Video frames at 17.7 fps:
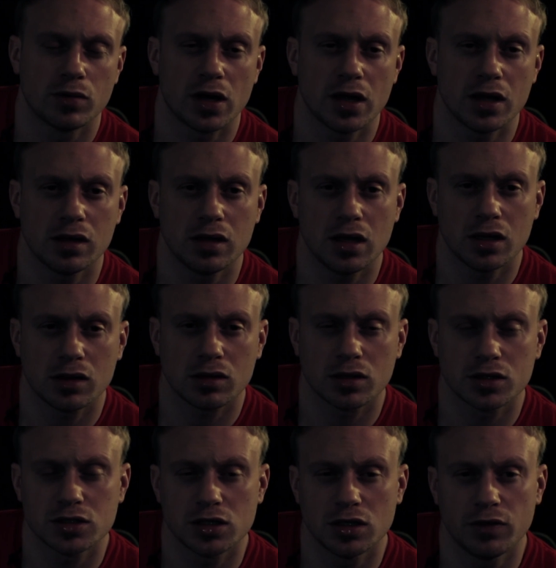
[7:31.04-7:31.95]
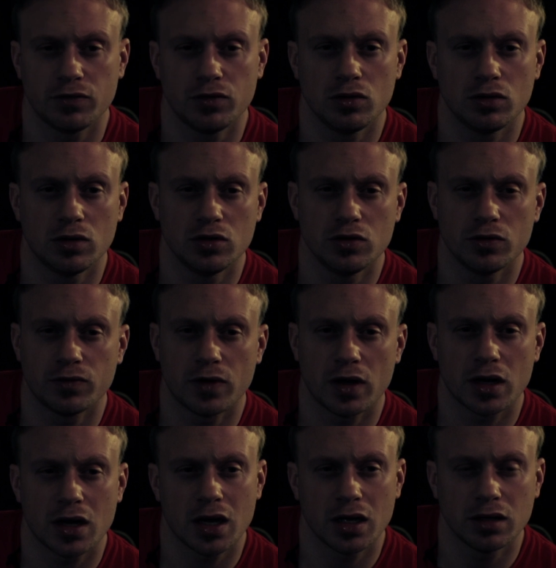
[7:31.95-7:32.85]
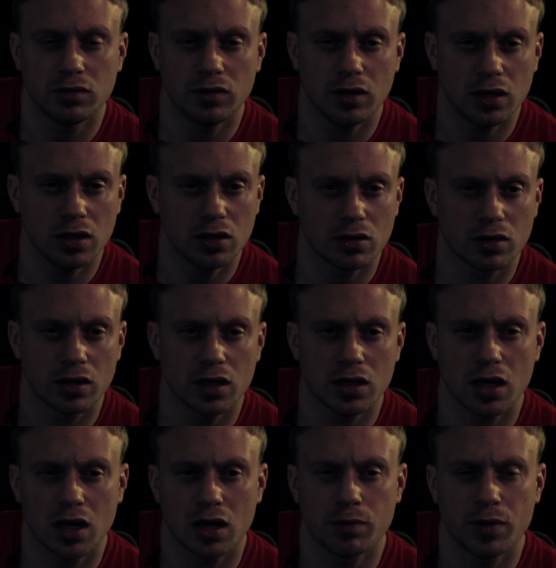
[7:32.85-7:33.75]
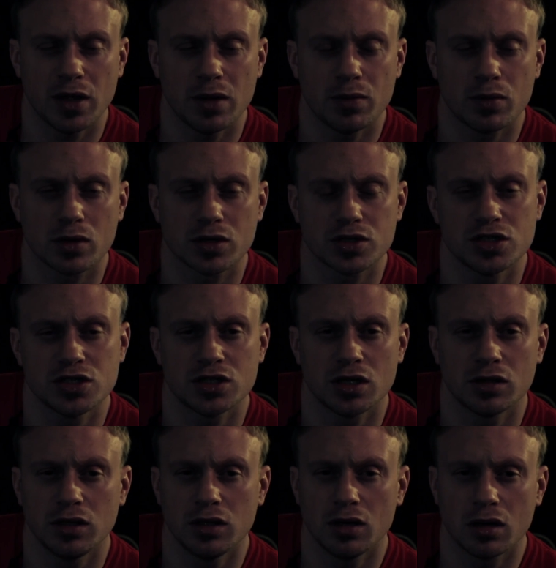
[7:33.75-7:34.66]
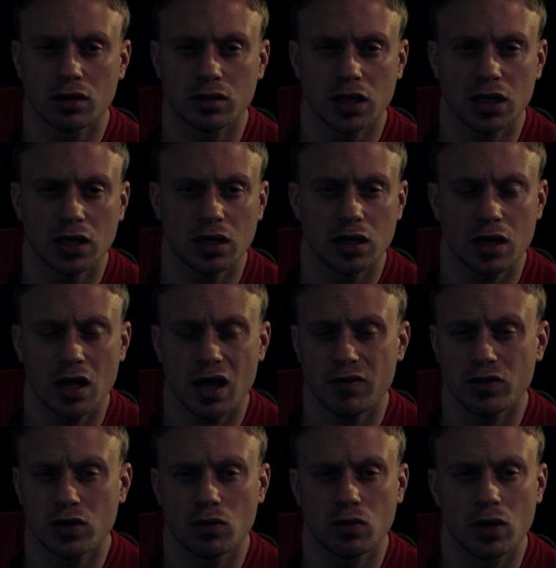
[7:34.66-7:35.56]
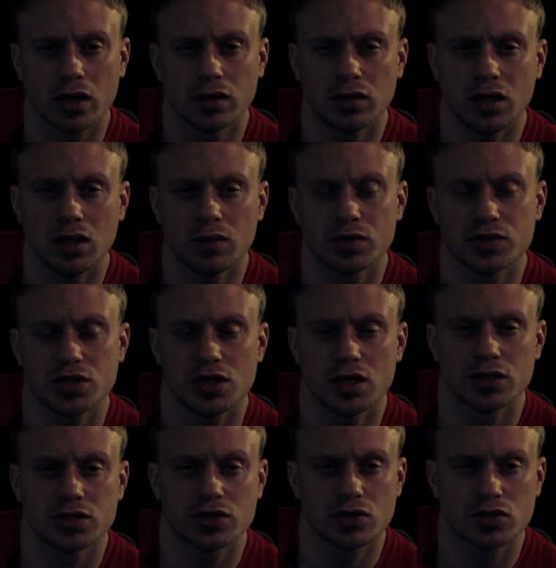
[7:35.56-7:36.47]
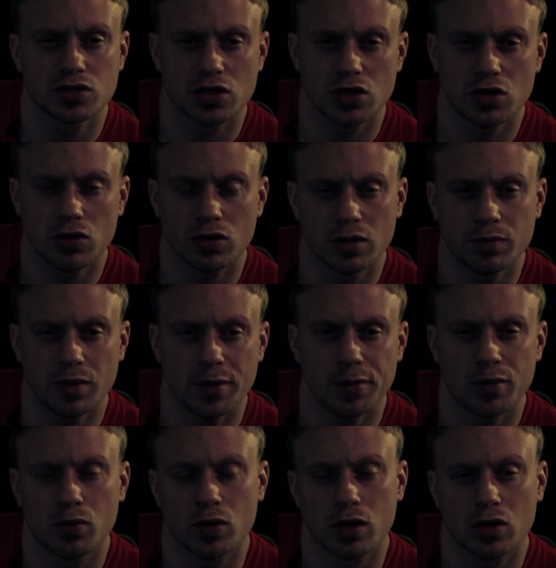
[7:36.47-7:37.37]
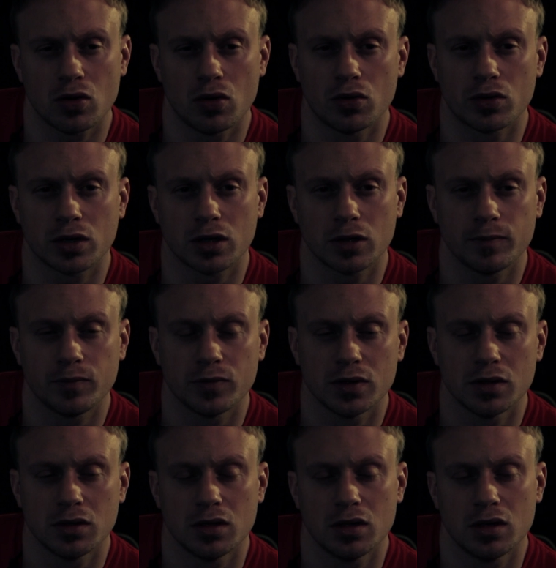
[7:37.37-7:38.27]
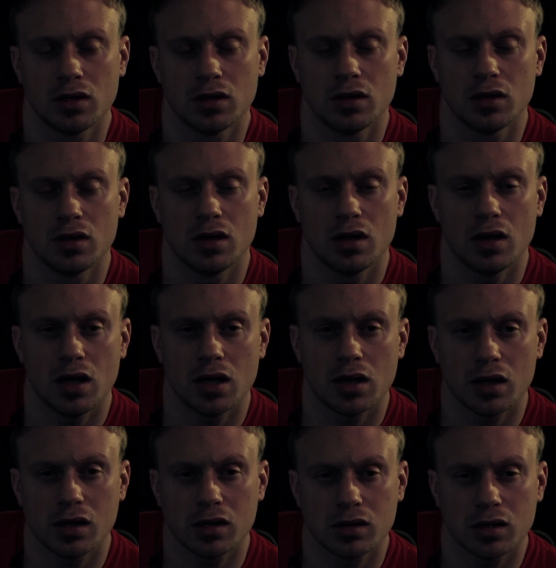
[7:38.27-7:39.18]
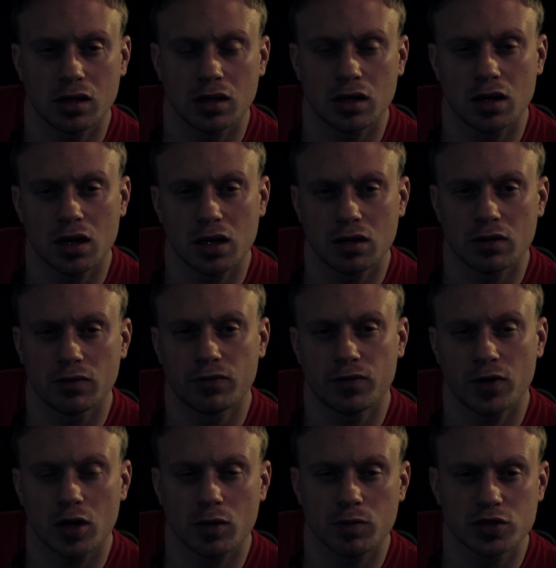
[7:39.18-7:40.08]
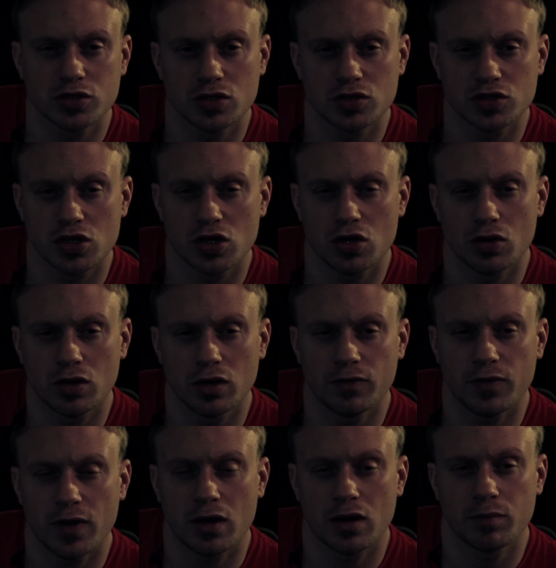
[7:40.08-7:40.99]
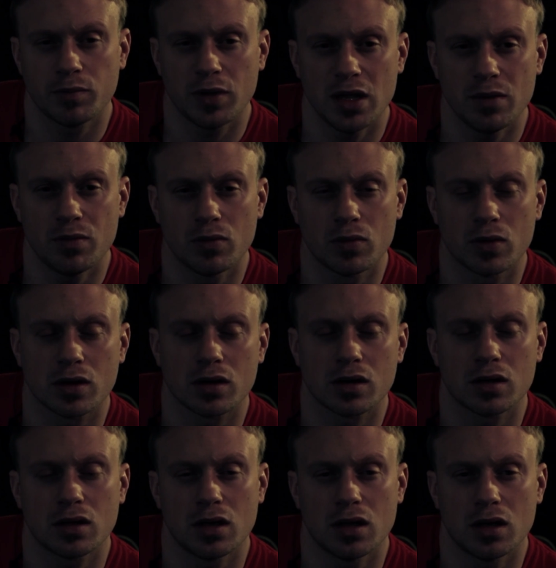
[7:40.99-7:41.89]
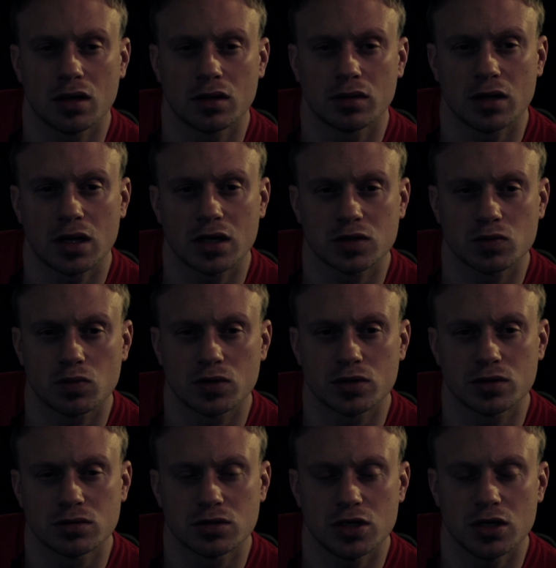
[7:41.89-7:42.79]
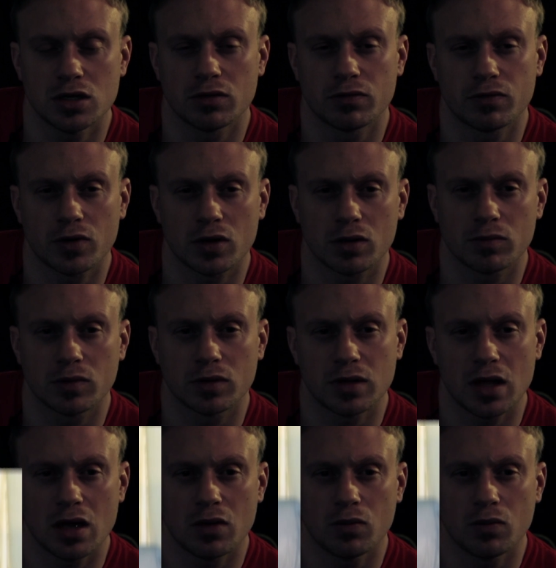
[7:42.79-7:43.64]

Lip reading: But I did ask her, I said, did you find an ID or any kind of paperwork? She said the young lady had no ID, but she had Social Security paperwork on her. And I said, can I confirm the Social Security found the paperwork? And that's when she confirmed that